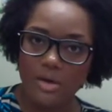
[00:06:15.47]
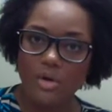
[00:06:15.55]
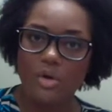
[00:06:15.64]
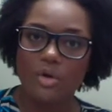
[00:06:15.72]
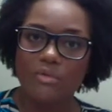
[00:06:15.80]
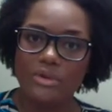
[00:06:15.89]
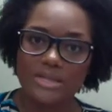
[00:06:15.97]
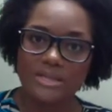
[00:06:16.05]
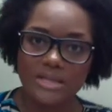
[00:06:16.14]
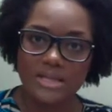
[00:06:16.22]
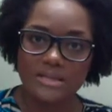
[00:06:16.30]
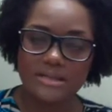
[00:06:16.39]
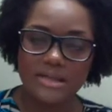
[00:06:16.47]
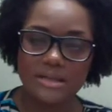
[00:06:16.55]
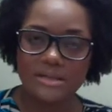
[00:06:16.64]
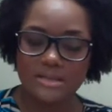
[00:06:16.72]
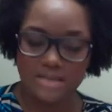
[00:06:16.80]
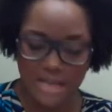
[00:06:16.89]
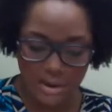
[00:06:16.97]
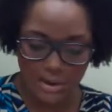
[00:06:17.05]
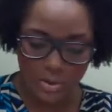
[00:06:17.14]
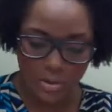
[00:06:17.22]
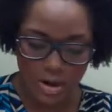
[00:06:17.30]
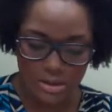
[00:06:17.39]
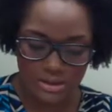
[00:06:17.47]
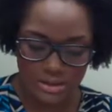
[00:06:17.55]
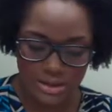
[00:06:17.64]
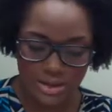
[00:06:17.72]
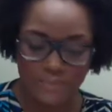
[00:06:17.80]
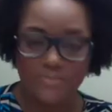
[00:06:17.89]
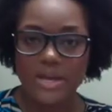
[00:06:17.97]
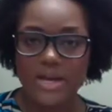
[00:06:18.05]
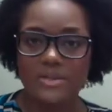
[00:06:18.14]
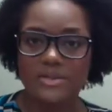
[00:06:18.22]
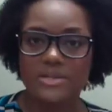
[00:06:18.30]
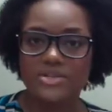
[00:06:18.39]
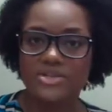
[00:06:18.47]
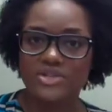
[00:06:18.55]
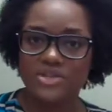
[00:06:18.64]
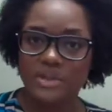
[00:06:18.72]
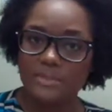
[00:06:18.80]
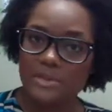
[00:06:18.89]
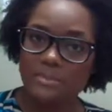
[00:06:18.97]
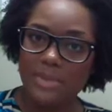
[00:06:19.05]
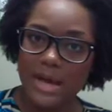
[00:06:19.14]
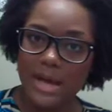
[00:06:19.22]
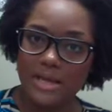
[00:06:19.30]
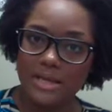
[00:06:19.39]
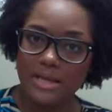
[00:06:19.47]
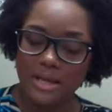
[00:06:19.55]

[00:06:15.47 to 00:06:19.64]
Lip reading: overseas and get the same quality and then ship it back,